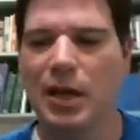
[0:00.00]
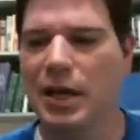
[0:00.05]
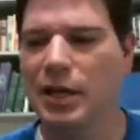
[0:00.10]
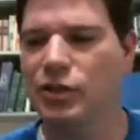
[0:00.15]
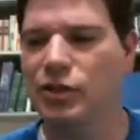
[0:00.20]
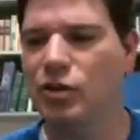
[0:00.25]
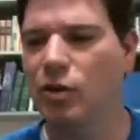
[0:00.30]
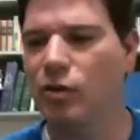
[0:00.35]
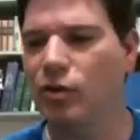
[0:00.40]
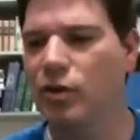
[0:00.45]

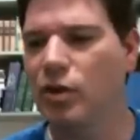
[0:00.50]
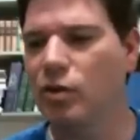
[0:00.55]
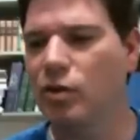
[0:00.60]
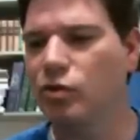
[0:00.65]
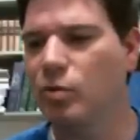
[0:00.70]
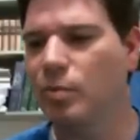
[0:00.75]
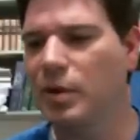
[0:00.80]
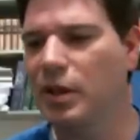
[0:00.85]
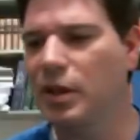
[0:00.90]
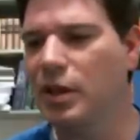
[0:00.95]
And so
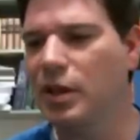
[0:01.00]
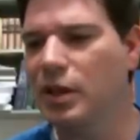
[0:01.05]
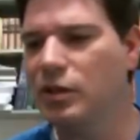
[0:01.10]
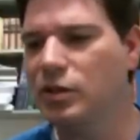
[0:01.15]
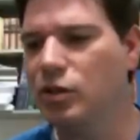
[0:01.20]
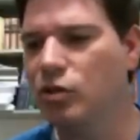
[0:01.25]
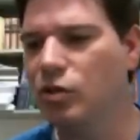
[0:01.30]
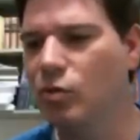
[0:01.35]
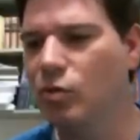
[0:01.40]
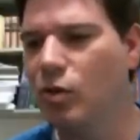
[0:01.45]
those will be things
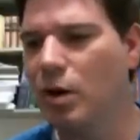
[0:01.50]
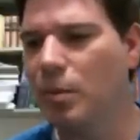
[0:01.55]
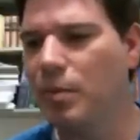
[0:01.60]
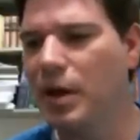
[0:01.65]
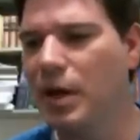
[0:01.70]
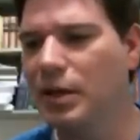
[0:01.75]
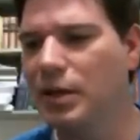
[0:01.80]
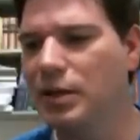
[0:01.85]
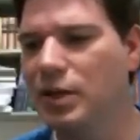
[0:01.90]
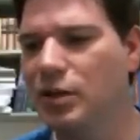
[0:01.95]
that you want to
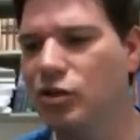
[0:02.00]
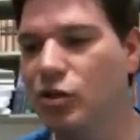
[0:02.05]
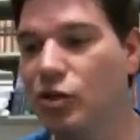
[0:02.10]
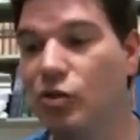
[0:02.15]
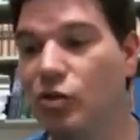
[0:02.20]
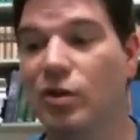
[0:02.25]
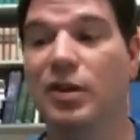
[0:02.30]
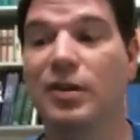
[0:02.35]
pay attention to.